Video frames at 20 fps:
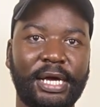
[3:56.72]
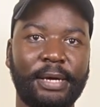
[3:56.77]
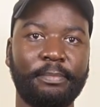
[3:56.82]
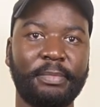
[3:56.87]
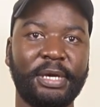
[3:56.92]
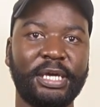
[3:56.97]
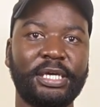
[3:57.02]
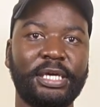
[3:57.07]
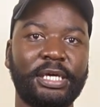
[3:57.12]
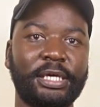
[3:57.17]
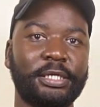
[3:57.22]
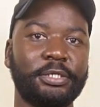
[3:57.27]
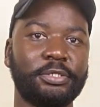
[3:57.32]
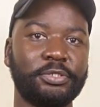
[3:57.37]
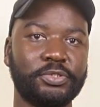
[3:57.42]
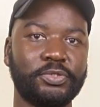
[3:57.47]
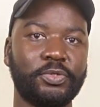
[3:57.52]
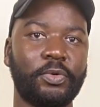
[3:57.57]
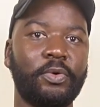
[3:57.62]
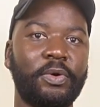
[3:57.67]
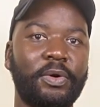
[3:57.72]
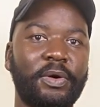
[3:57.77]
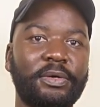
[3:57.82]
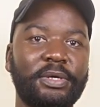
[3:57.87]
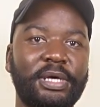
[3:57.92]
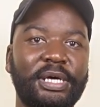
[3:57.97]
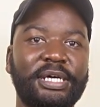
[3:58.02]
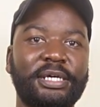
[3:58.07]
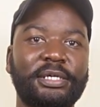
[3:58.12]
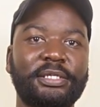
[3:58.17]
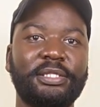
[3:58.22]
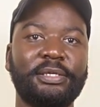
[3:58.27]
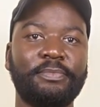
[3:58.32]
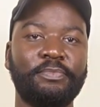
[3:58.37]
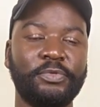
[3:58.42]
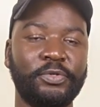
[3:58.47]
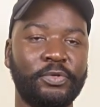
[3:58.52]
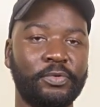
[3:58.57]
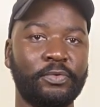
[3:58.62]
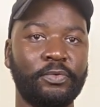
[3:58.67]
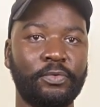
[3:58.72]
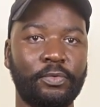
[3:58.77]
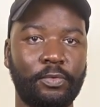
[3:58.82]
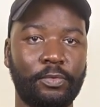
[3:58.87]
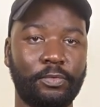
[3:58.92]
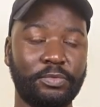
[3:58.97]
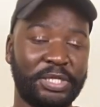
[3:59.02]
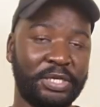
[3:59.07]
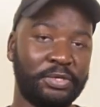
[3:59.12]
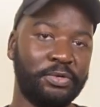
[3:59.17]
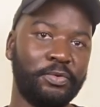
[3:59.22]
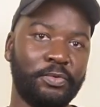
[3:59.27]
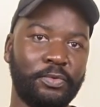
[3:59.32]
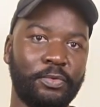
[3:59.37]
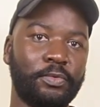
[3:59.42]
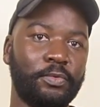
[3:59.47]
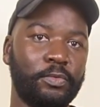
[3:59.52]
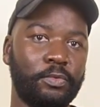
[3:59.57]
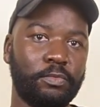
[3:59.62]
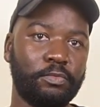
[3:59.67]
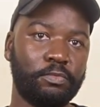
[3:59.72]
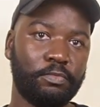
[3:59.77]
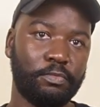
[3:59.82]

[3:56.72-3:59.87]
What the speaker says: making sure the new